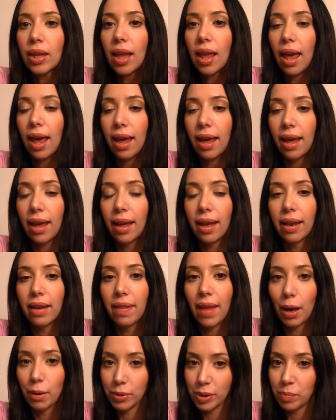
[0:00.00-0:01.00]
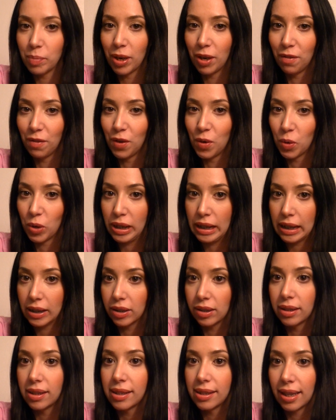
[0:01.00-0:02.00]
and that was a bit of an
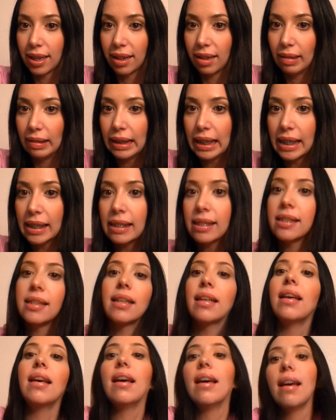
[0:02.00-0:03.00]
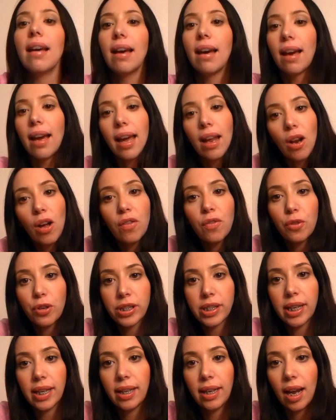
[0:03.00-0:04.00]
ordeal to say the least. I had all 4
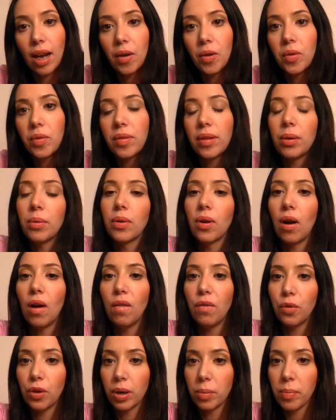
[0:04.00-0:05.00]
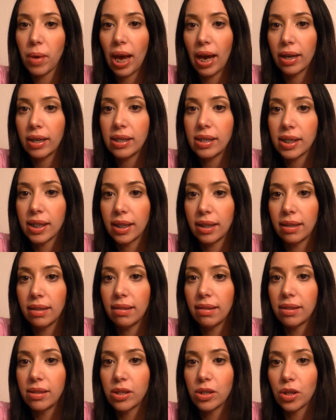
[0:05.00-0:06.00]
taken out, they were all 4 impacted,
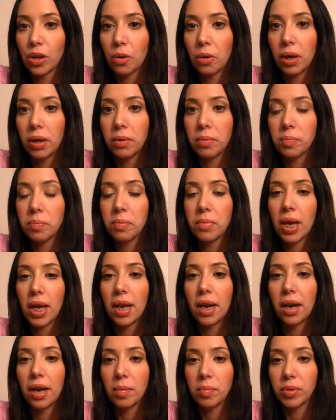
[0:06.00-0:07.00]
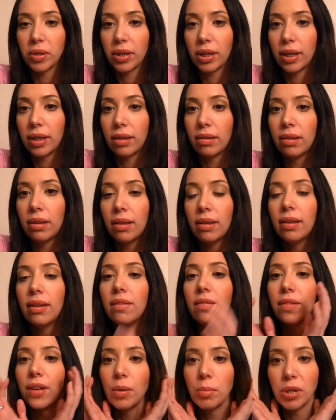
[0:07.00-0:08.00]
and so I ended up looking
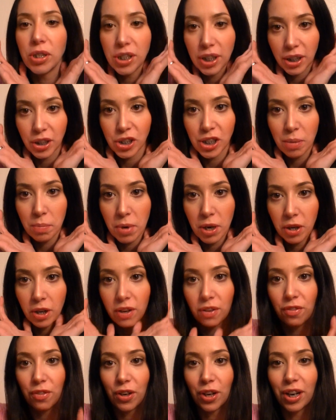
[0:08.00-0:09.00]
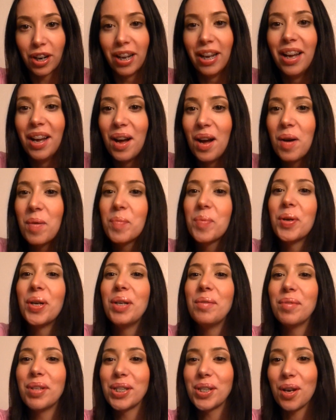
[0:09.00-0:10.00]
very much like a chipmunk for
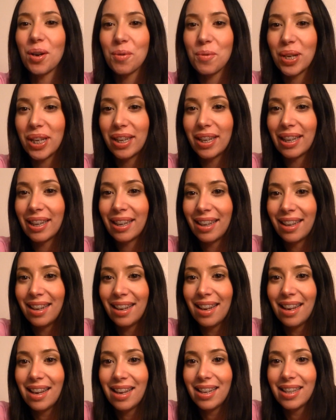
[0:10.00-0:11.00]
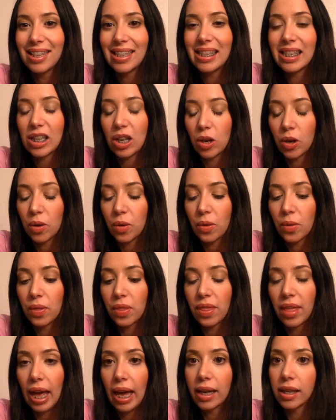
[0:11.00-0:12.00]
pretty much all week. So
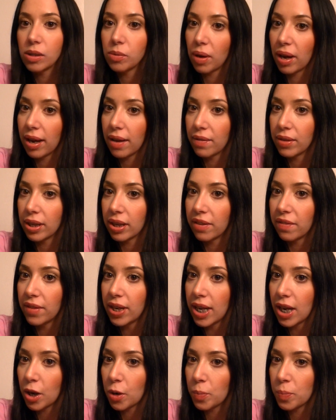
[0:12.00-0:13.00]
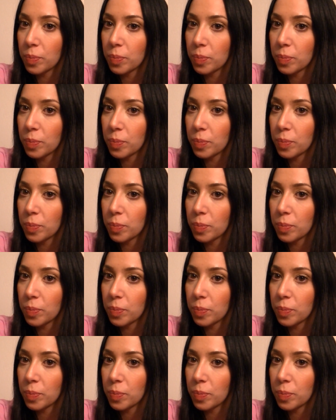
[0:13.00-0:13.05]
that is why I haven't done a video.